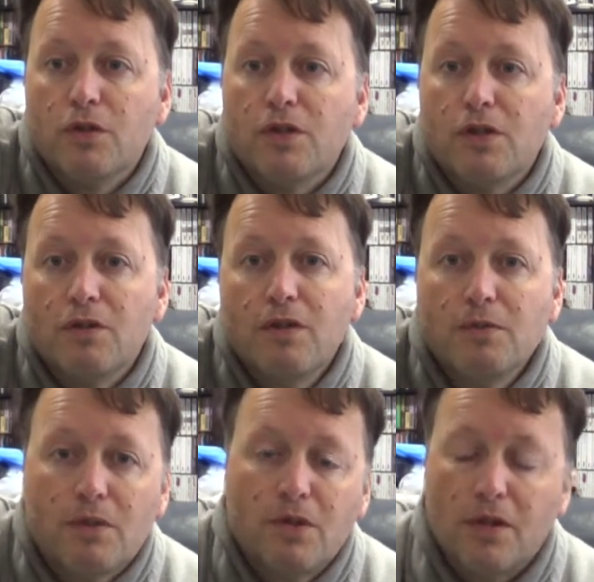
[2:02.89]
in the
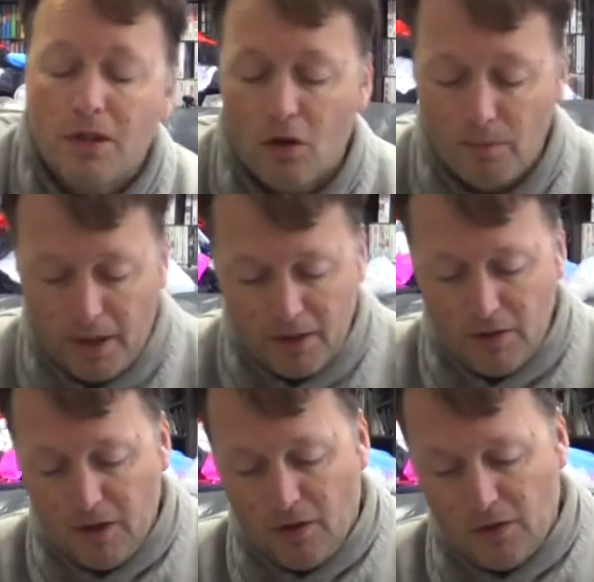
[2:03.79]
series, which I didn't know about
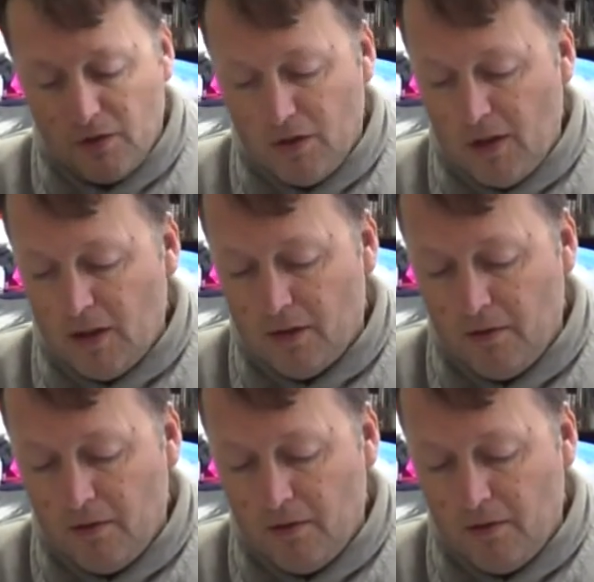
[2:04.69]
until I got to the